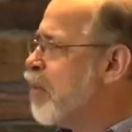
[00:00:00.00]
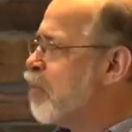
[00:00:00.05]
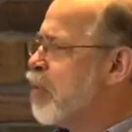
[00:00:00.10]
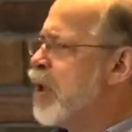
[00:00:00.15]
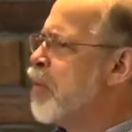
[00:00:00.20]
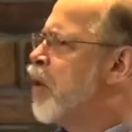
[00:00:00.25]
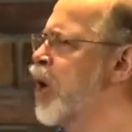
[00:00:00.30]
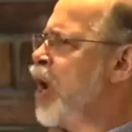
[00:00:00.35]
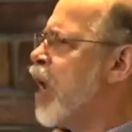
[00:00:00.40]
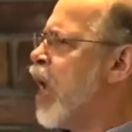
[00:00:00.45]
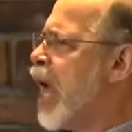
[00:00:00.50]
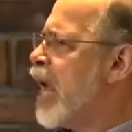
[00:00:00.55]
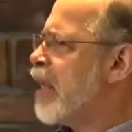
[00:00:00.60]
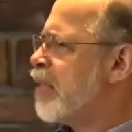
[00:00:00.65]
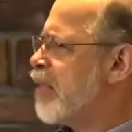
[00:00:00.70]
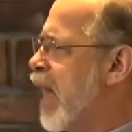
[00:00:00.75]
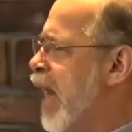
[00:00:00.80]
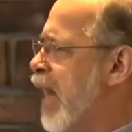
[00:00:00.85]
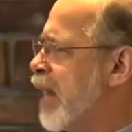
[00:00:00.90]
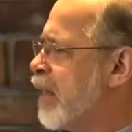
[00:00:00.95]
People don't
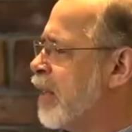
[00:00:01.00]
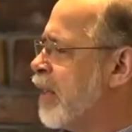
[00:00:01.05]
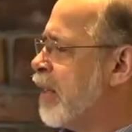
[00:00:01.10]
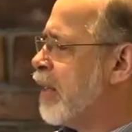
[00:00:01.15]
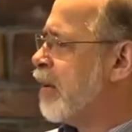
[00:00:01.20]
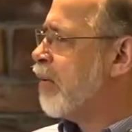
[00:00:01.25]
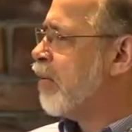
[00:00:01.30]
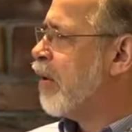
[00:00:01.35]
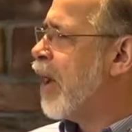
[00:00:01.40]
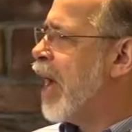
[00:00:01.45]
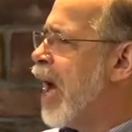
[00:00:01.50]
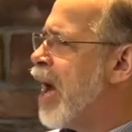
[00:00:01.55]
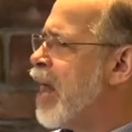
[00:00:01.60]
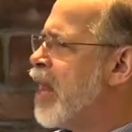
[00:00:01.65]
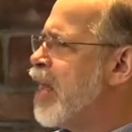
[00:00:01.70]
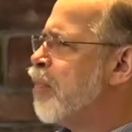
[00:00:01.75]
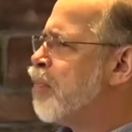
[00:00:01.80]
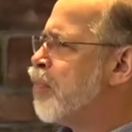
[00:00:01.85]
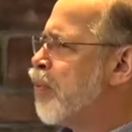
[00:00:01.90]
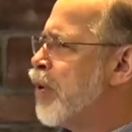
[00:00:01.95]
like that. Well, how
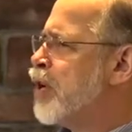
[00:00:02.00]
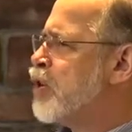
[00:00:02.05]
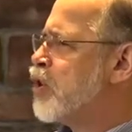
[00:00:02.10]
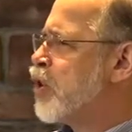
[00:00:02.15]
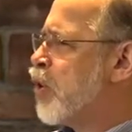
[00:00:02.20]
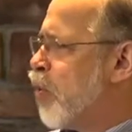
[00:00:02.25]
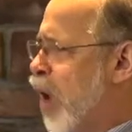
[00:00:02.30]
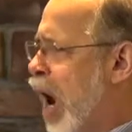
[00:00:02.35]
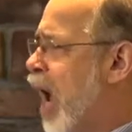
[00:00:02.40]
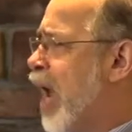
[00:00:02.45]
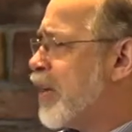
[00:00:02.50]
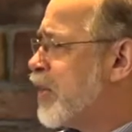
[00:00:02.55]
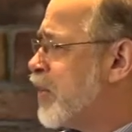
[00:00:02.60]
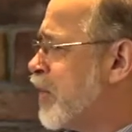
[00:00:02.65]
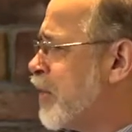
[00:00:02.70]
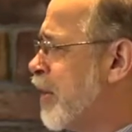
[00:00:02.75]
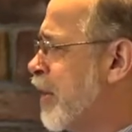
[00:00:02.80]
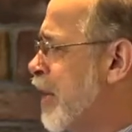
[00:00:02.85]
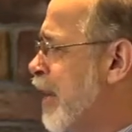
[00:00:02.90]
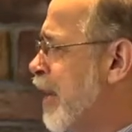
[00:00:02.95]
do you preach
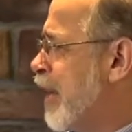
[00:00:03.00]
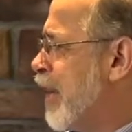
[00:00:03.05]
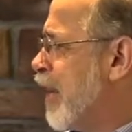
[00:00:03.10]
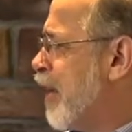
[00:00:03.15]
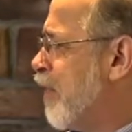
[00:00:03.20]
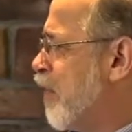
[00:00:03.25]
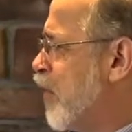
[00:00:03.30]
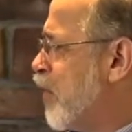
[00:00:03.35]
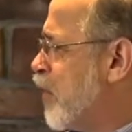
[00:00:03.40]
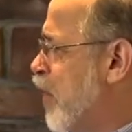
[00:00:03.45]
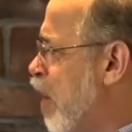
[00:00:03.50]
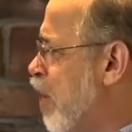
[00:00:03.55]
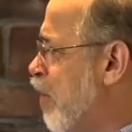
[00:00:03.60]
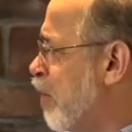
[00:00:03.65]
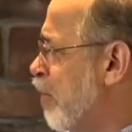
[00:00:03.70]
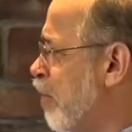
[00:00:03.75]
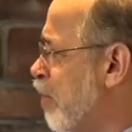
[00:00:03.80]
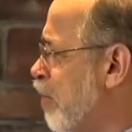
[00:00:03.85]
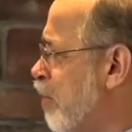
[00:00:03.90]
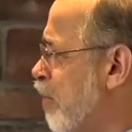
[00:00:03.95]
Christ if you
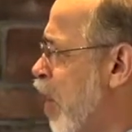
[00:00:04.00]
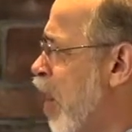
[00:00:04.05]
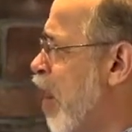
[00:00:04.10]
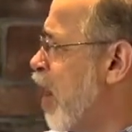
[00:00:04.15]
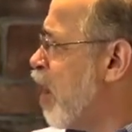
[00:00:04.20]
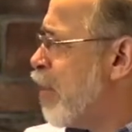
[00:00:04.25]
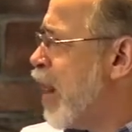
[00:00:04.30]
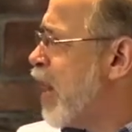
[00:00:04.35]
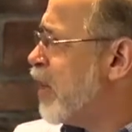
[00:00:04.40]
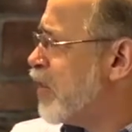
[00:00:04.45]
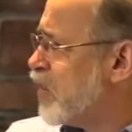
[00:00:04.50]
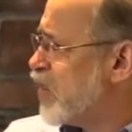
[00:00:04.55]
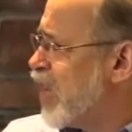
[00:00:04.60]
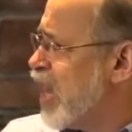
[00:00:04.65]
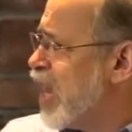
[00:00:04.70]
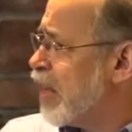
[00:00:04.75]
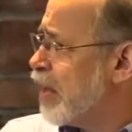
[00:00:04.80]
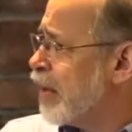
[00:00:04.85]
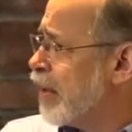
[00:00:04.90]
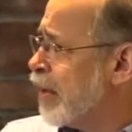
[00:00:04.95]
don't talk about
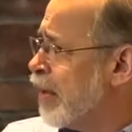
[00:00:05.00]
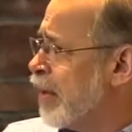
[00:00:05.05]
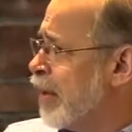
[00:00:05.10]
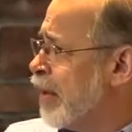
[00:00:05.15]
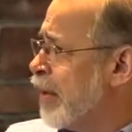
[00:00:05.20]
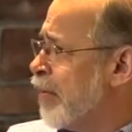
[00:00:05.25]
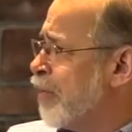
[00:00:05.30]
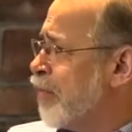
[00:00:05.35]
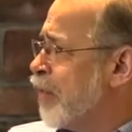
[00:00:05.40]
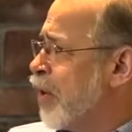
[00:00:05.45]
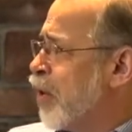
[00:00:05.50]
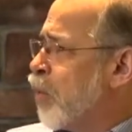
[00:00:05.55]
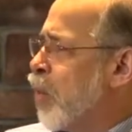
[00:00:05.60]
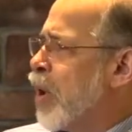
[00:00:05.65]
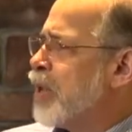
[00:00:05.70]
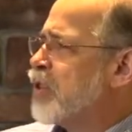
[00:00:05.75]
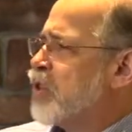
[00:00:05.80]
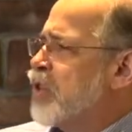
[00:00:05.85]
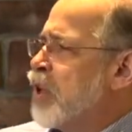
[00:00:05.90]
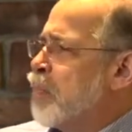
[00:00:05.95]
sin?
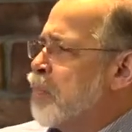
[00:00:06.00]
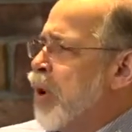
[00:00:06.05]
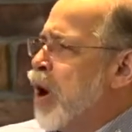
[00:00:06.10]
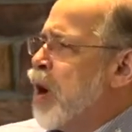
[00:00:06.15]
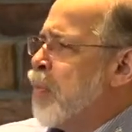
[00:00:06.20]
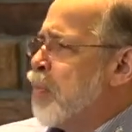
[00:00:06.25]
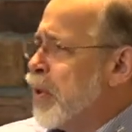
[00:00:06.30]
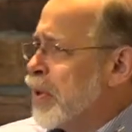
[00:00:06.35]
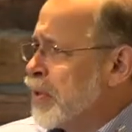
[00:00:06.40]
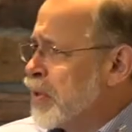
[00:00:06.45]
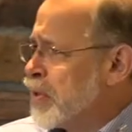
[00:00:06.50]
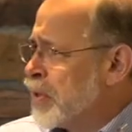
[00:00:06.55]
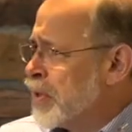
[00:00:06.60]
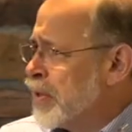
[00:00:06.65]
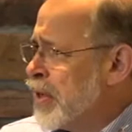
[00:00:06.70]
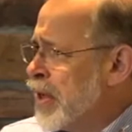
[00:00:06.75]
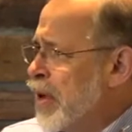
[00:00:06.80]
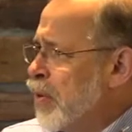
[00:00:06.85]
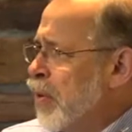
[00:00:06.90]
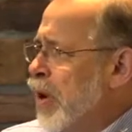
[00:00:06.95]
What's the purpose?
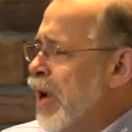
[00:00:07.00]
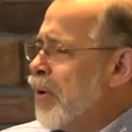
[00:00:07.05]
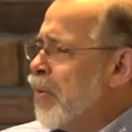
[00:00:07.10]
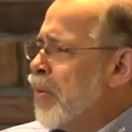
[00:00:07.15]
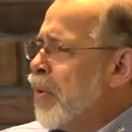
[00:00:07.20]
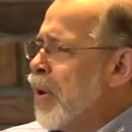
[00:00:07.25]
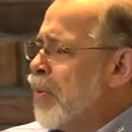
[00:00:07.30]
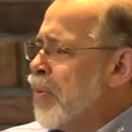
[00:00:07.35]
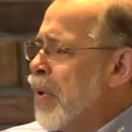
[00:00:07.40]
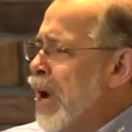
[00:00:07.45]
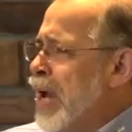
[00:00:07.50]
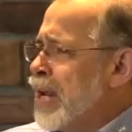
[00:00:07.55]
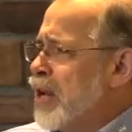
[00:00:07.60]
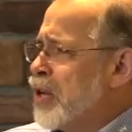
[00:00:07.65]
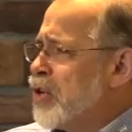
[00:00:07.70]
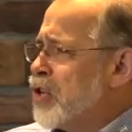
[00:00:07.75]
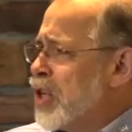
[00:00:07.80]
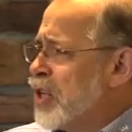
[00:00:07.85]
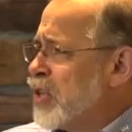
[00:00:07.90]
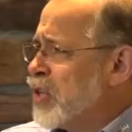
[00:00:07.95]
Why, why
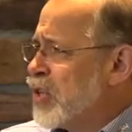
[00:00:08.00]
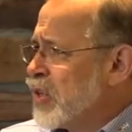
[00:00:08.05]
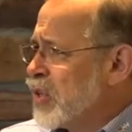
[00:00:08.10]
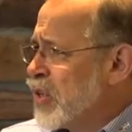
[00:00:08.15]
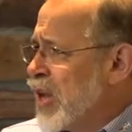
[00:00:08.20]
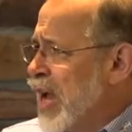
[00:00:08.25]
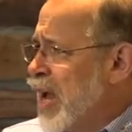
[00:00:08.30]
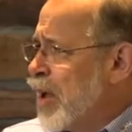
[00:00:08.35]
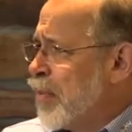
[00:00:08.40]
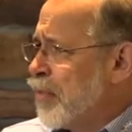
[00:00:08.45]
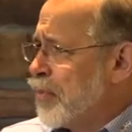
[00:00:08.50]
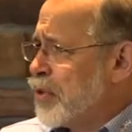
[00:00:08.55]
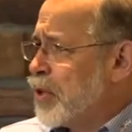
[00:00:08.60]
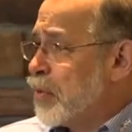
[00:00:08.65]
did Jesus come?